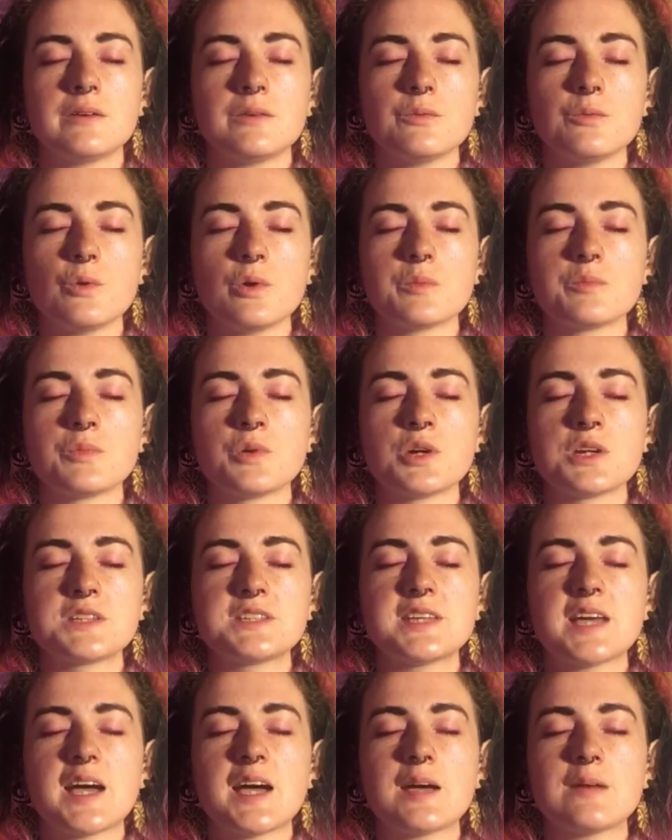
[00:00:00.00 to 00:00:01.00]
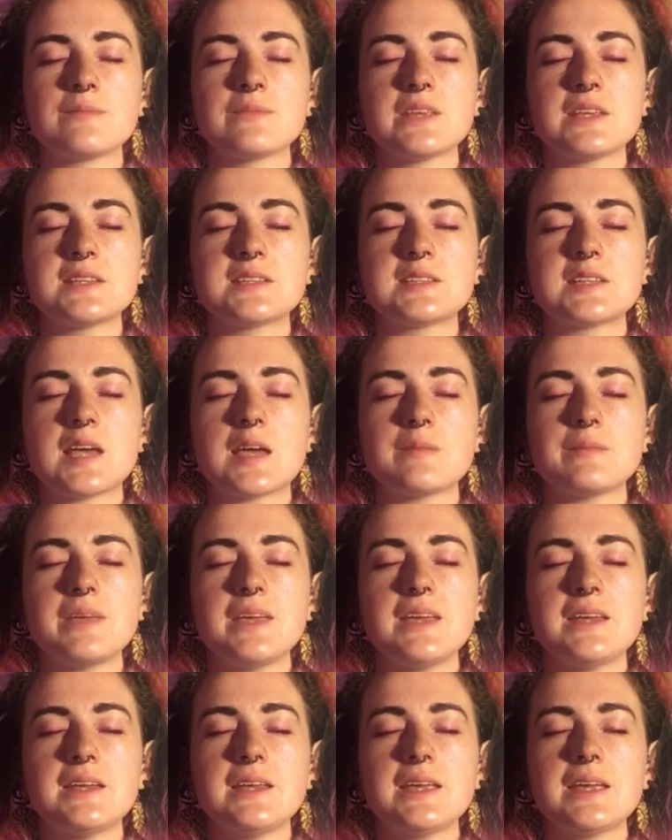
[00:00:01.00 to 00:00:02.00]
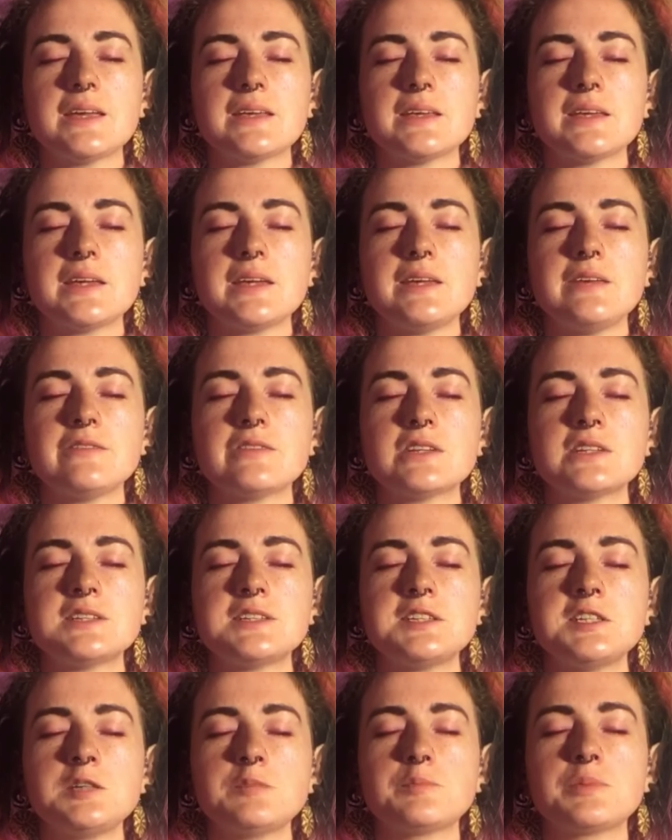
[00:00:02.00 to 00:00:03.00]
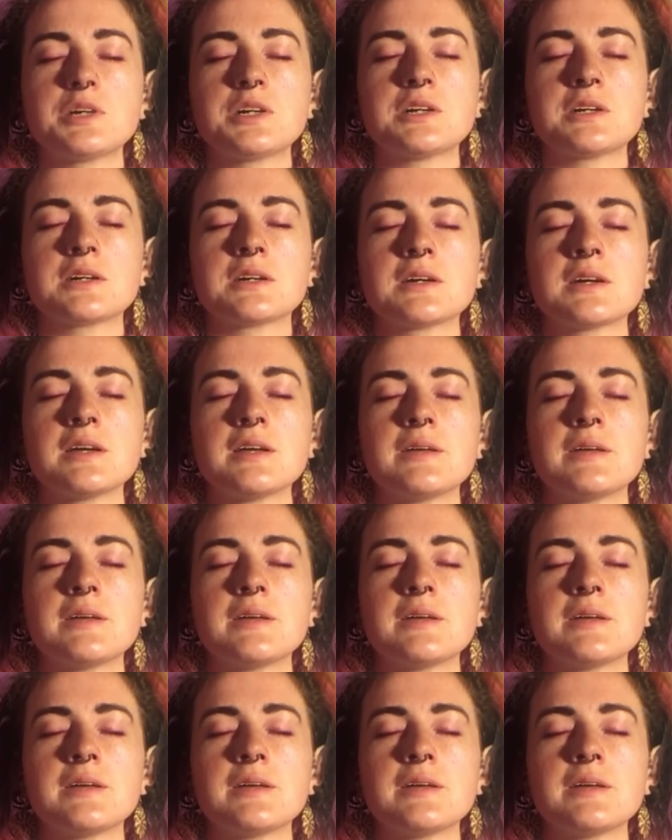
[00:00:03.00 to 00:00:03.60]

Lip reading: One more time, this time inhaling even deeper.